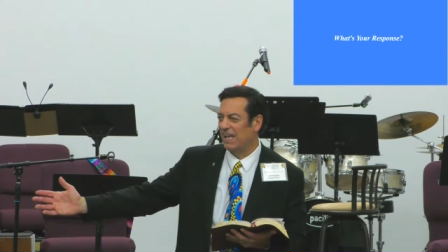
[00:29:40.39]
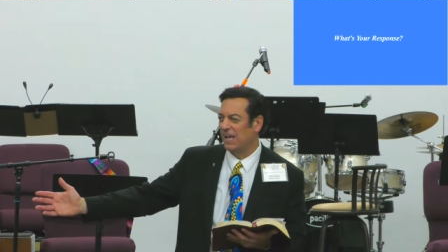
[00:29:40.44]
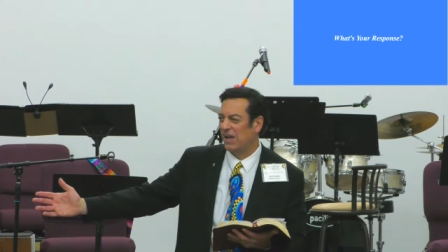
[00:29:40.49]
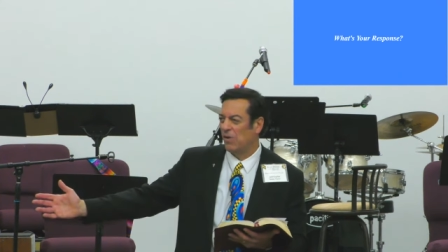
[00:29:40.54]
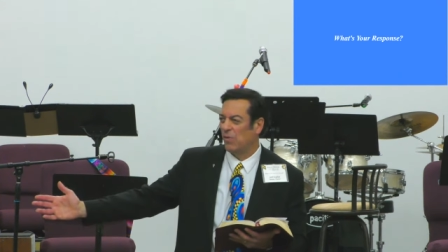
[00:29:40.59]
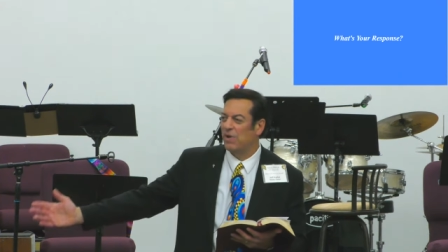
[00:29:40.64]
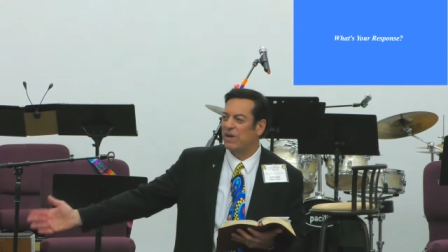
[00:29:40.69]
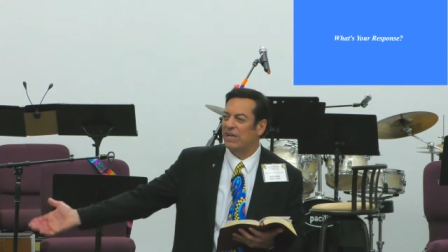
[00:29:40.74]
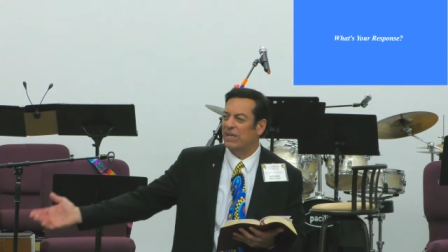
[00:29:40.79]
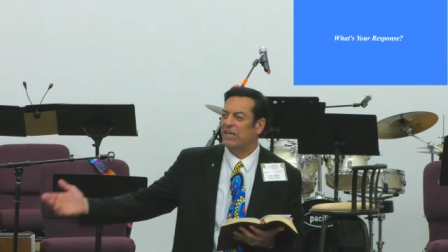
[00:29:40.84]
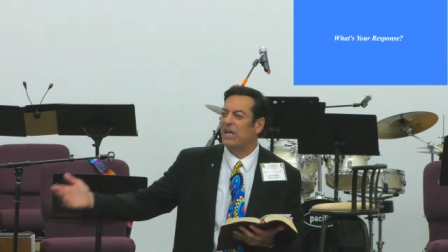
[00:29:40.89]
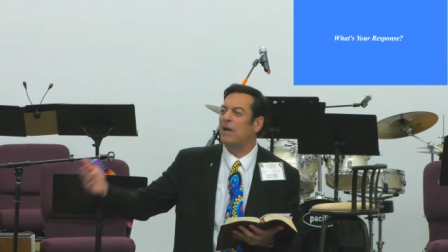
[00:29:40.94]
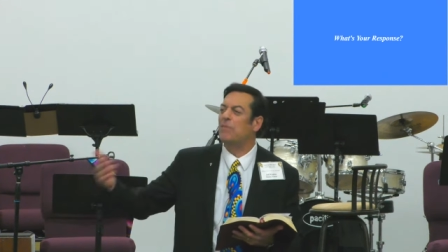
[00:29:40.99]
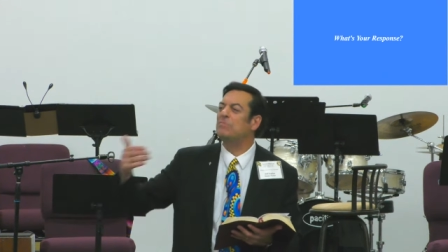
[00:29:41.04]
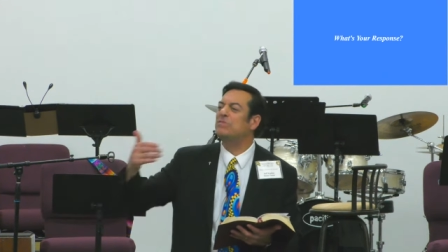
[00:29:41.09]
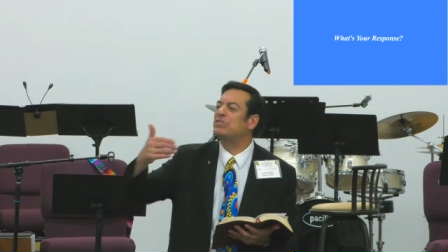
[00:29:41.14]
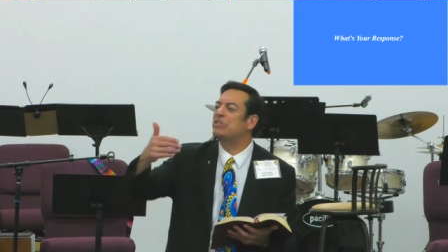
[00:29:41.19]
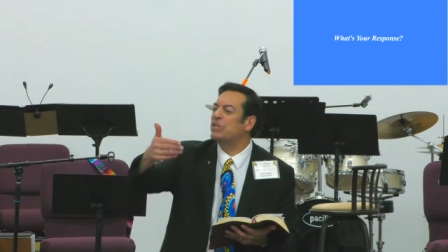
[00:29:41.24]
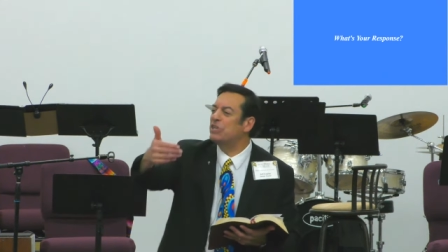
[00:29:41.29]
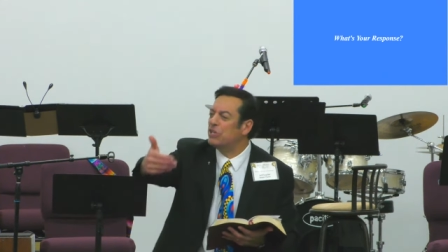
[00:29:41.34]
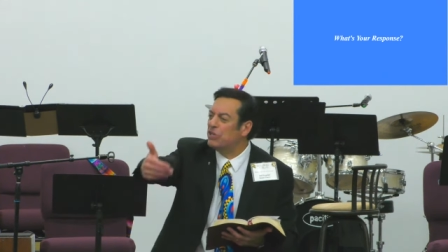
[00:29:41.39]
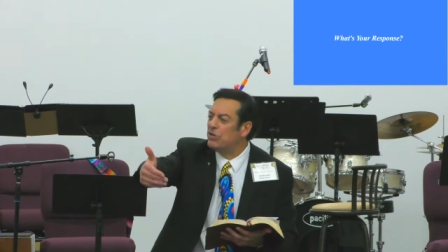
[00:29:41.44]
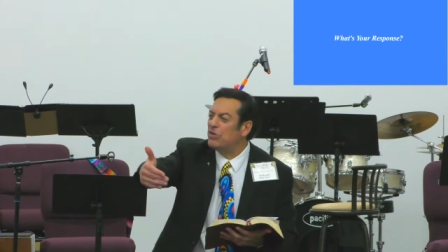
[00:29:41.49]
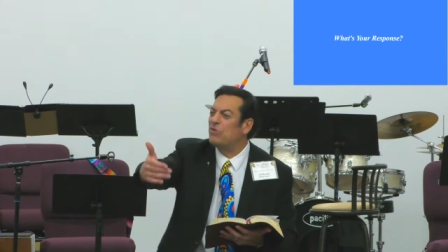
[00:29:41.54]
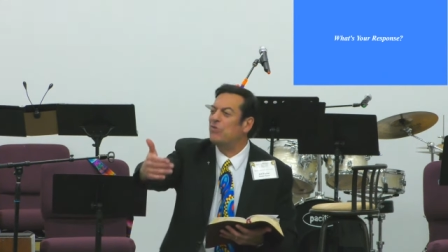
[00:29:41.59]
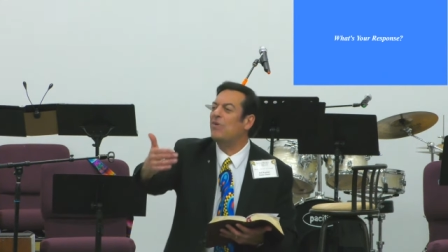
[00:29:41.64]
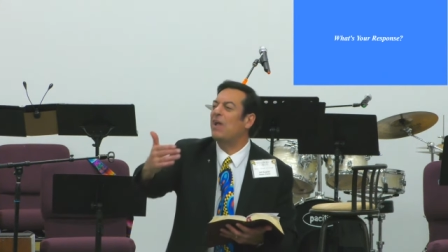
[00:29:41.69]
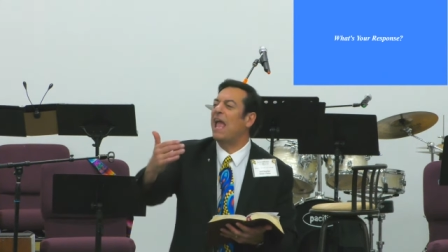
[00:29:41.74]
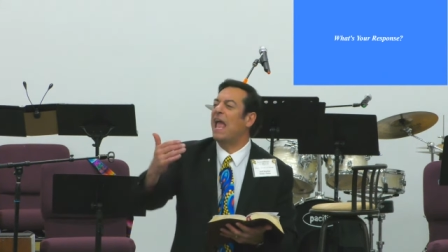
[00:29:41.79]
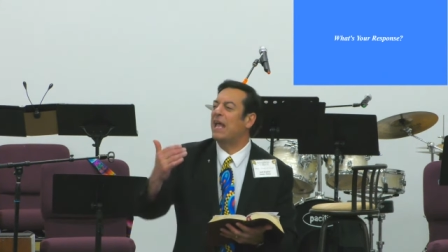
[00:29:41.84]
When it comes to
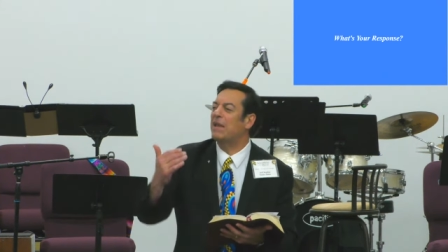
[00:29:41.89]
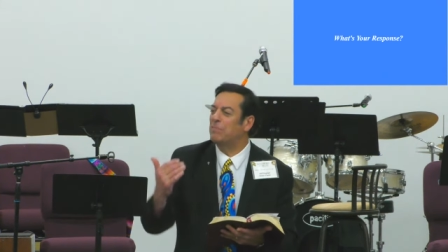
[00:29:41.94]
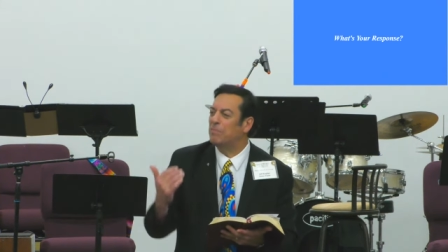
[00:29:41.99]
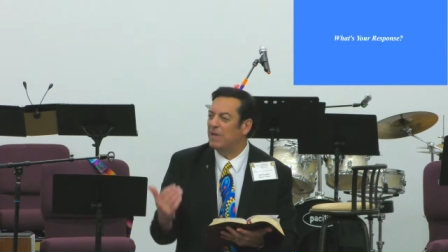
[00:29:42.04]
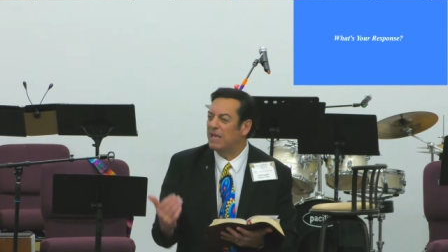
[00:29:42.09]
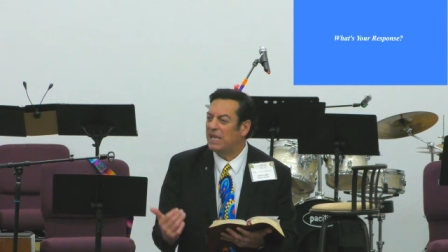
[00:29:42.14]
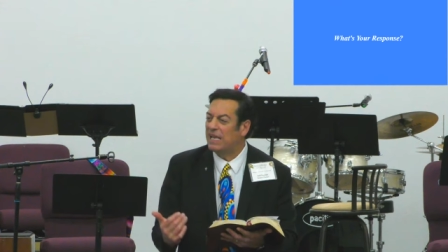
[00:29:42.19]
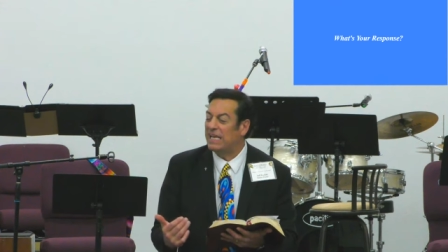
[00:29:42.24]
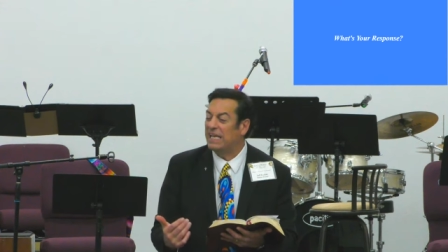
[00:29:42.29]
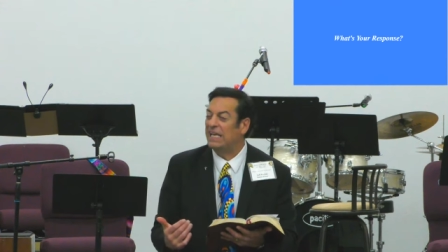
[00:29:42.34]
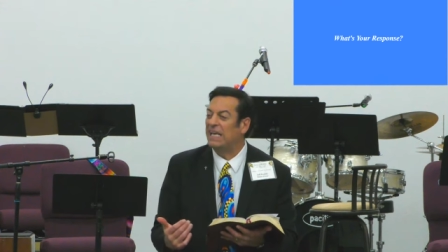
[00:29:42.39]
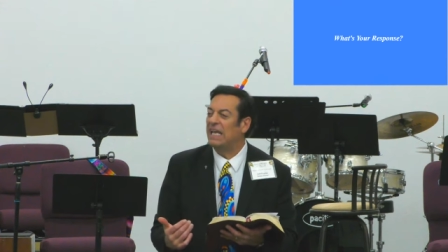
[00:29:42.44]
you and me,